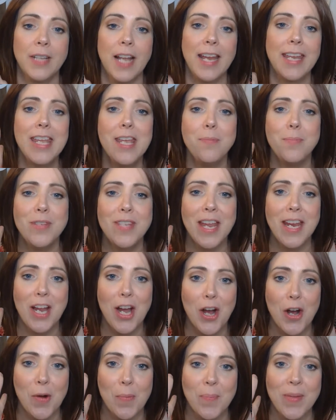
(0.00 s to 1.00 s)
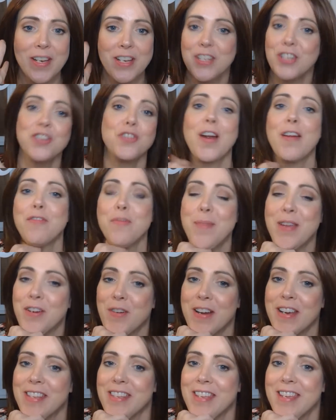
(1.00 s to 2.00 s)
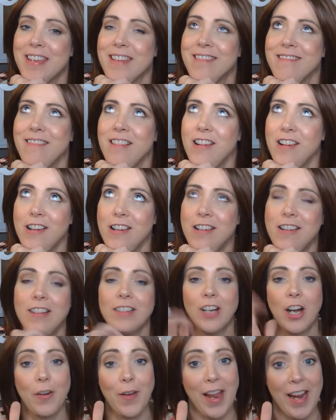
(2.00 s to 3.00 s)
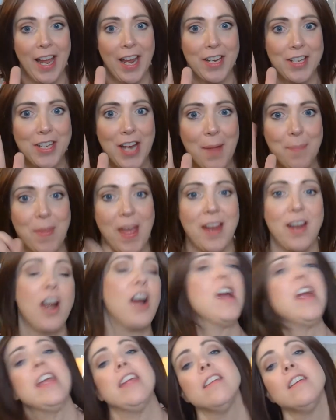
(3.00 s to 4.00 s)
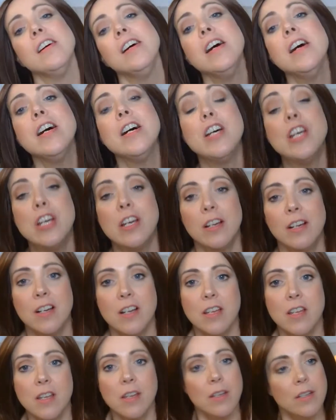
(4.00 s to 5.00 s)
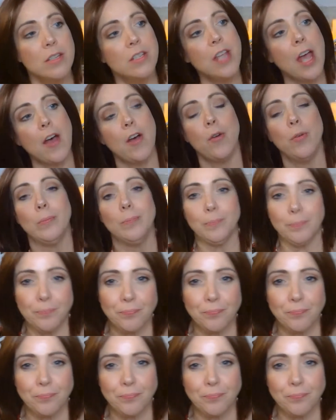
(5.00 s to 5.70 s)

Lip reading: keep saying and it's driving me crazy. Okay, I got to stop that. All right. So